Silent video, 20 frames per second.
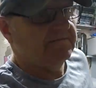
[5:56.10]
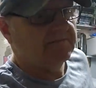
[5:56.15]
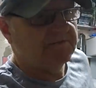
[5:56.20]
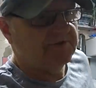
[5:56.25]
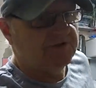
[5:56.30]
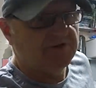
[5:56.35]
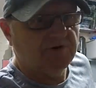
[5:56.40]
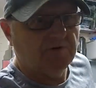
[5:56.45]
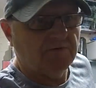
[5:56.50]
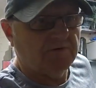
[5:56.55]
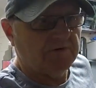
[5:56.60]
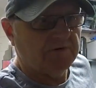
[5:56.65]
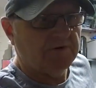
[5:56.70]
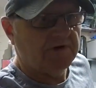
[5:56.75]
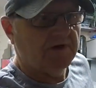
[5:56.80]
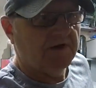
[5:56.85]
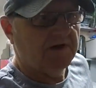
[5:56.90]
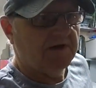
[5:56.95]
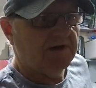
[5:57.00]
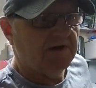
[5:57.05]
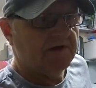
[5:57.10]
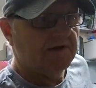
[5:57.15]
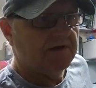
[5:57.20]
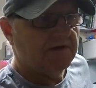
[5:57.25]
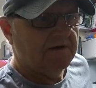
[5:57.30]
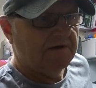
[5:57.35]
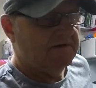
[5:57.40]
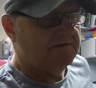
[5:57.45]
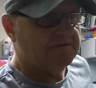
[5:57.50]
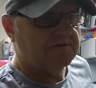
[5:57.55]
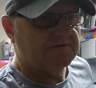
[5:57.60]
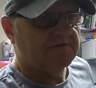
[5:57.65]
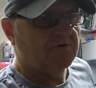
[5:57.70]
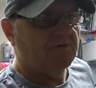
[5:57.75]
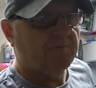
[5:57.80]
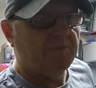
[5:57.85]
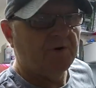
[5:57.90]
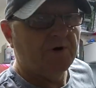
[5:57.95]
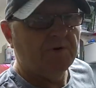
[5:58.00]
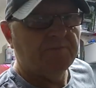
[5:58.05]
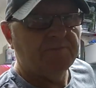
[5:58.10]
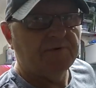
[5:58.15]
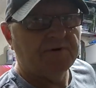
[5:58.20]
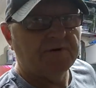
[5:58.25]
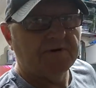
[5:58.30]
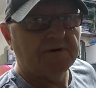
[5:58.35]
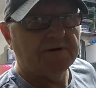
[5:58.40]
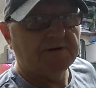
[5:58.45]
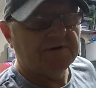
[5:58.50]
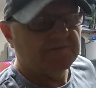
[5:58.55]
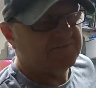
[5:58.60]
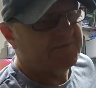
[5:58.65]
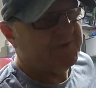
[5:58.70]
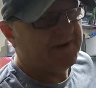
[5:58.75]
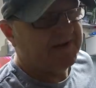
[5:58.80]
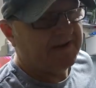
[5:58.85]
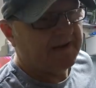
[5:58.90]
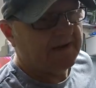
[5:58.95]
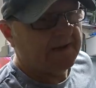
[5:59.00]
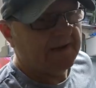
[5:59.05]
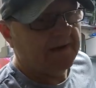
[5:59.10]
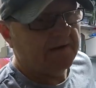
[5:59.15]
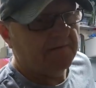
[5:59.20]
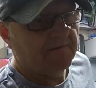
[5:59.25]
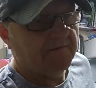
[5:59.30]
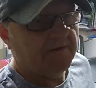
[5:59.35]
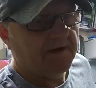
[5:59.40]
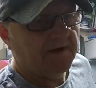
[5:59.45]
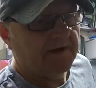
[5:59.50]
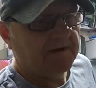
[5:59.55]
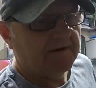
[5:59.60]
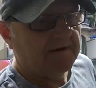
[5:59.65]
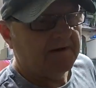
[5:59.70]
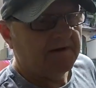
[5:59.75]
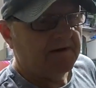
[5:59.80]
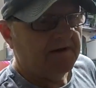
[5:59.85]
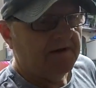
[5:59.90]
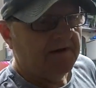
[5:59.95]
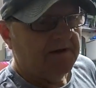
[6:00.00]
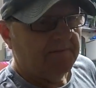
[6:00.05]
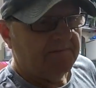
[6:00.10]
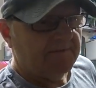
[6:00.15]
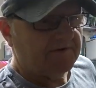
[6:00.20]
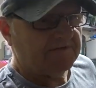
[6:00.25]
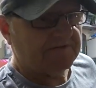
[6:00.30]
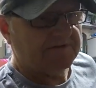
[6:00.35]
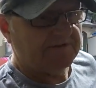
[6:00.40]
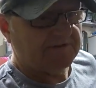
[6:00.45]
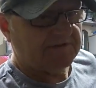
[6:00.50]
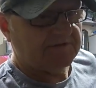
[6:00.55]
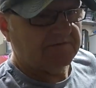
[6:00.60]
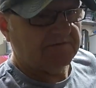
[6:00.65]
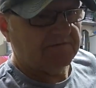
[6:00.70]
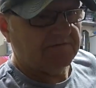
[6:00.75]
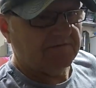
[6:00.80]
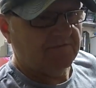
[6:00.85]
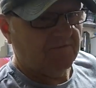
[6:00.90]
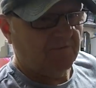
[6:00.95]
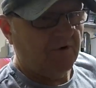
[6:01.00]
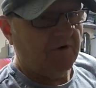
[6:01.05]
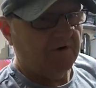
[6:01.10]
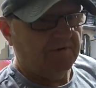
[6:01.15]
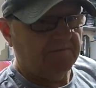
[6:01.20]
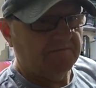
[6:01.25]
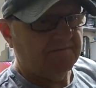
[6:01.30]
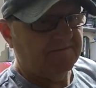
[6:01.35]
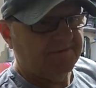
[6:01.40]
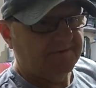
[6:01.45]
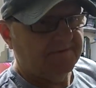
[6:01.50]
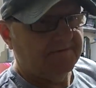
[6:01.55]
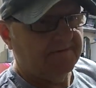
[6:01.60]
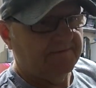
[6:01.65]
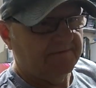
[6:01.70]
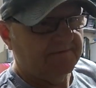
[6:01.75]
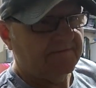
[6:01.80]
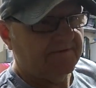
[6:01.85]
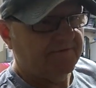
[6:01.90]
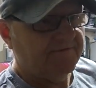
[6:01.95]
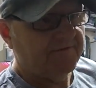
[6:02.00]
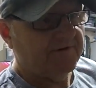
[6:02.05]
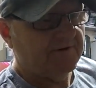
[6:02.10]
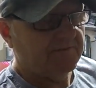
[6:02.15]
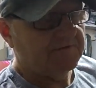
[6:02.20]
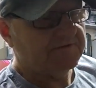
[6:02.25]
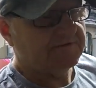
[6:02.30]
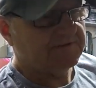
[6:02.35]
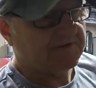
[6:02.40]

Jewel, is superb print. I use PLA on that because it's what the filament's